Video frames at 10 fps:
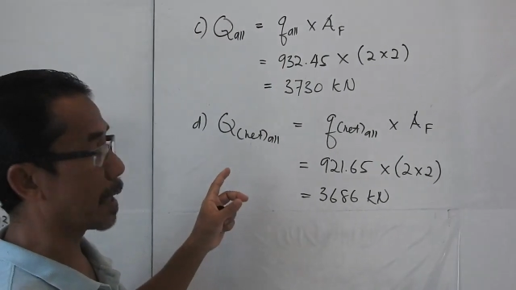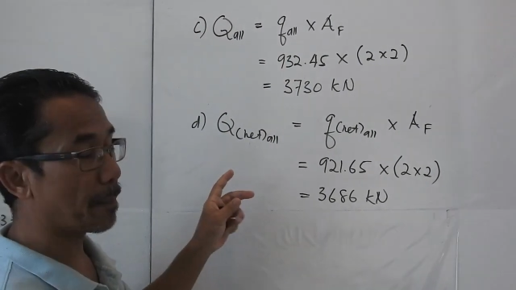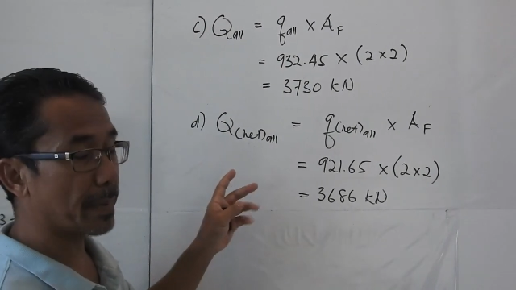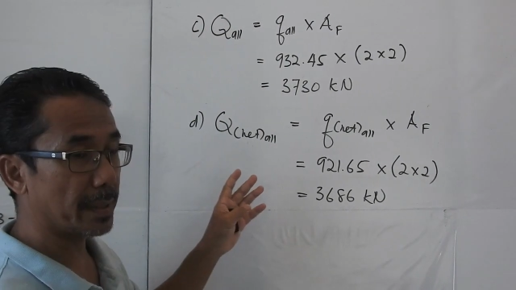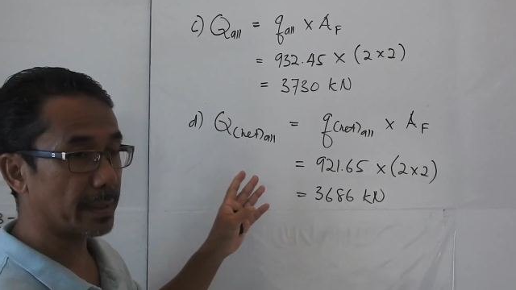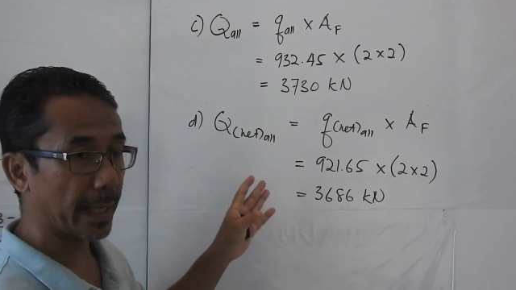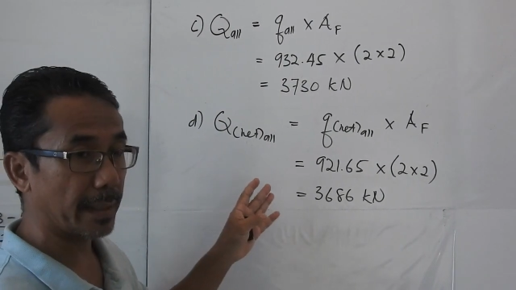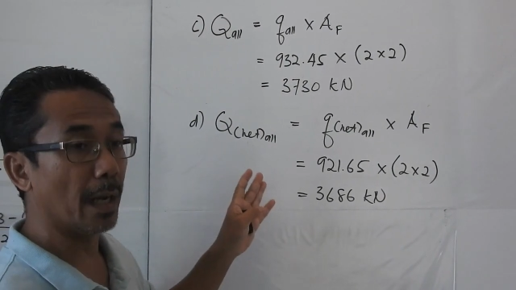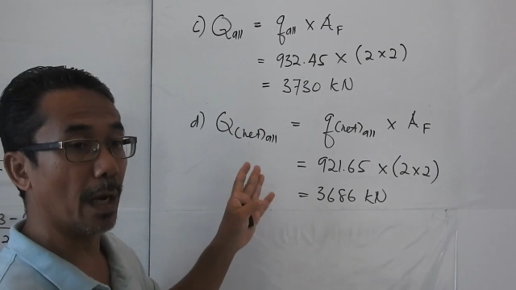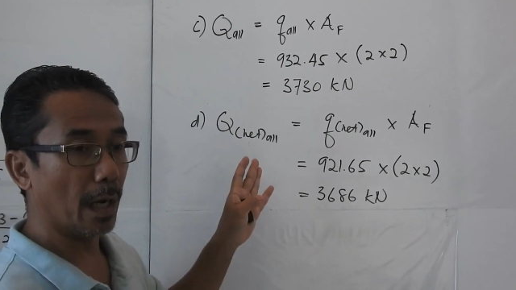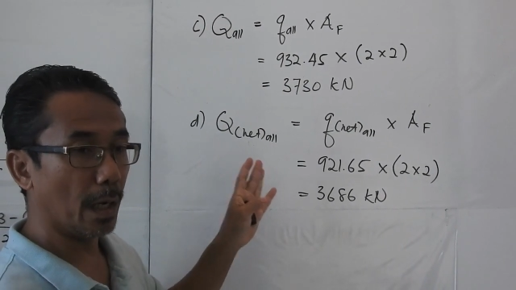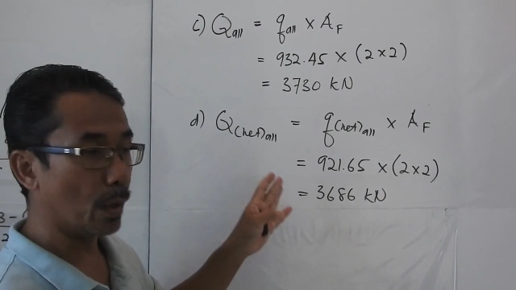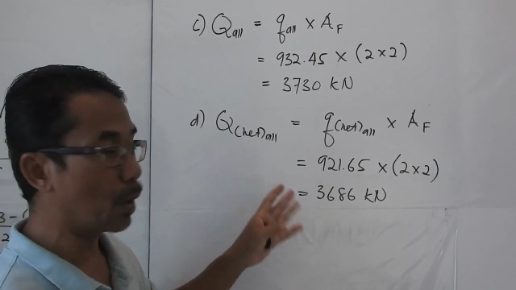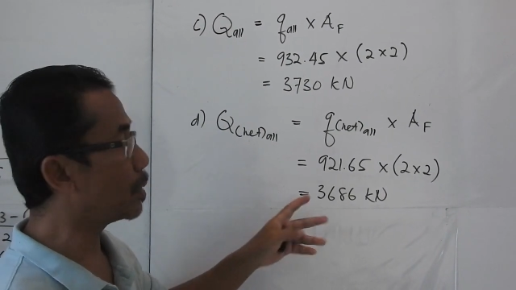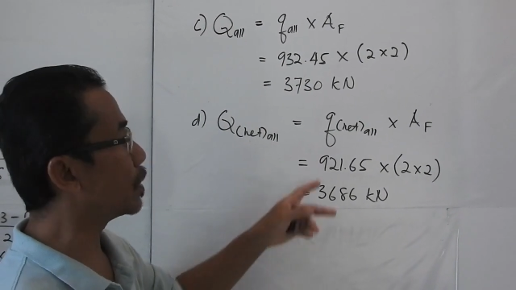represent
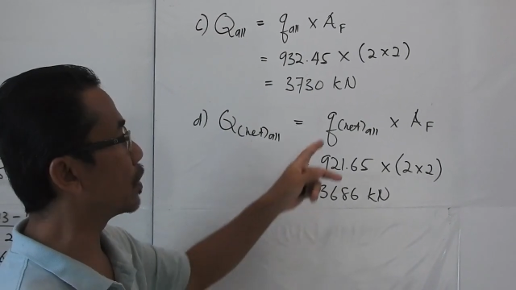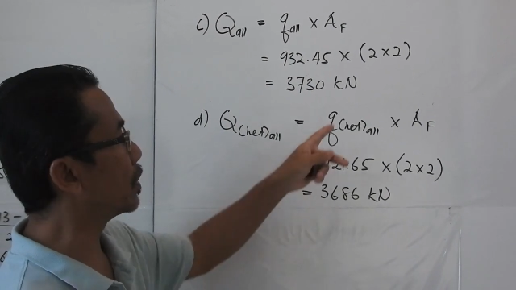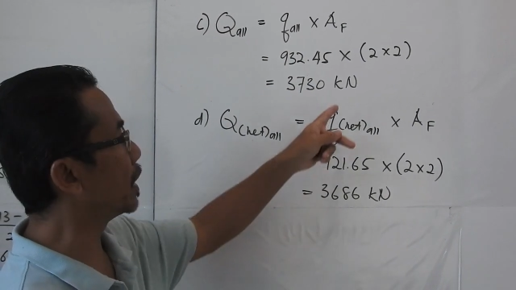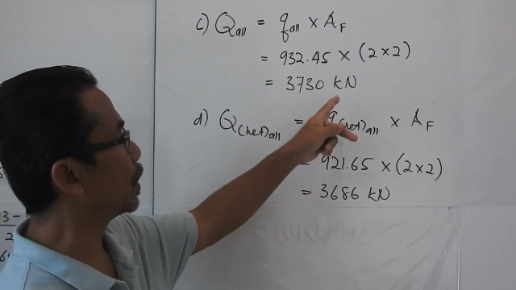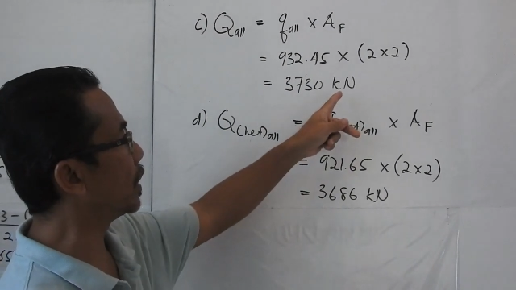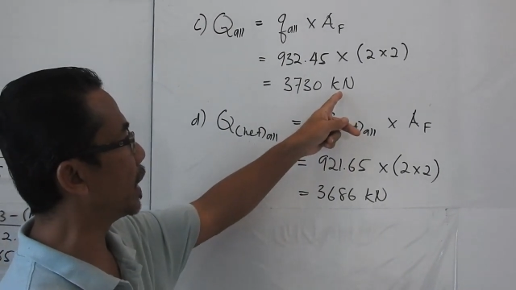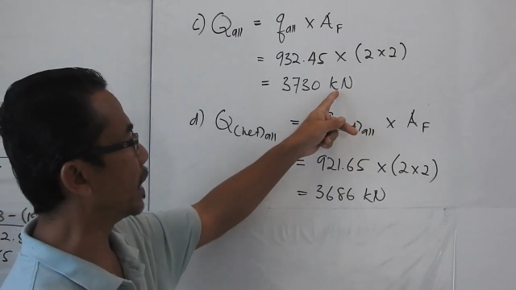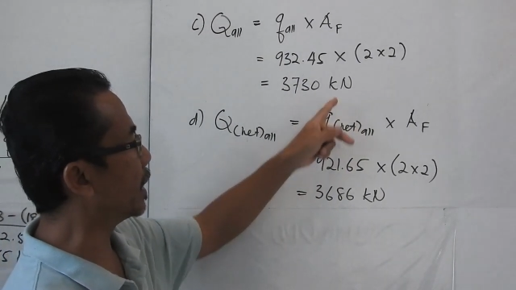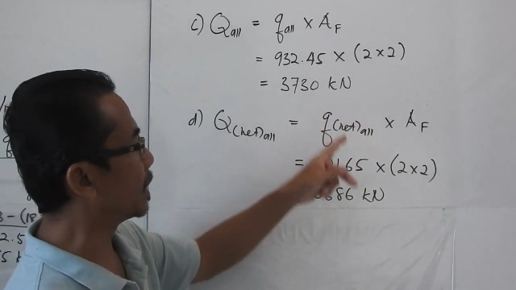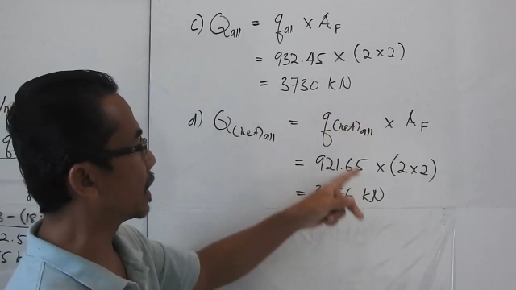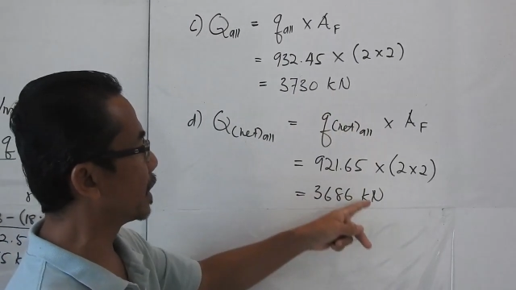load, so the unit is